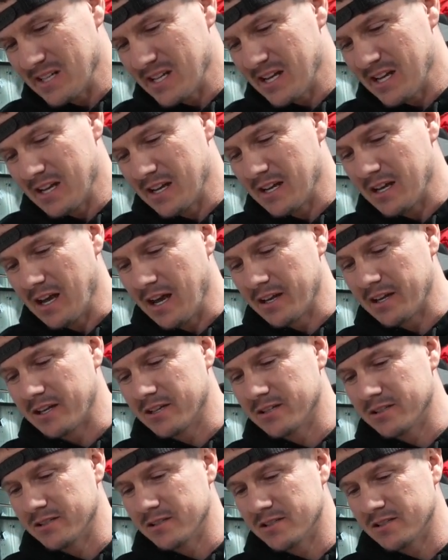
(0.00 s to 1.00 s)
I
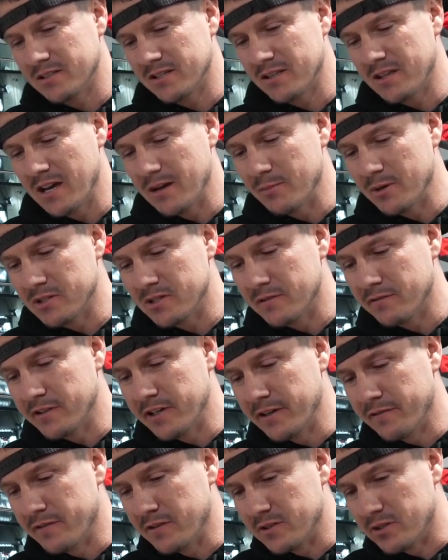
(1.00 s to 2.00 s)
couldn't see that much of a
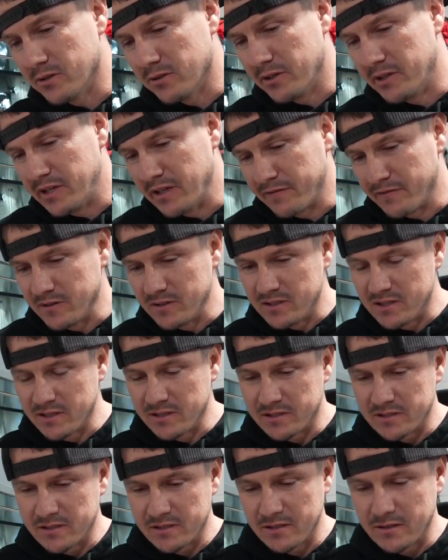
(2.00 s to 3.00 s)
difference. The only difference
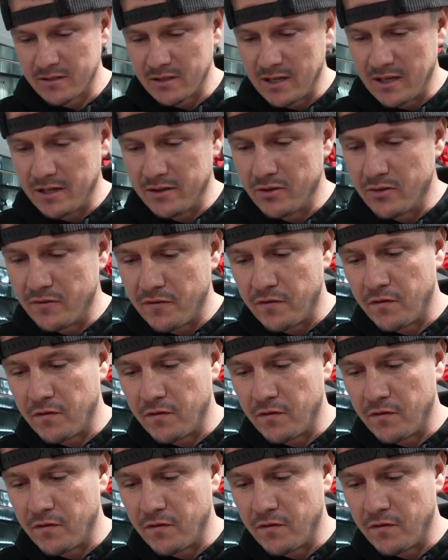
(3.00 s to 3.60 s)
is on the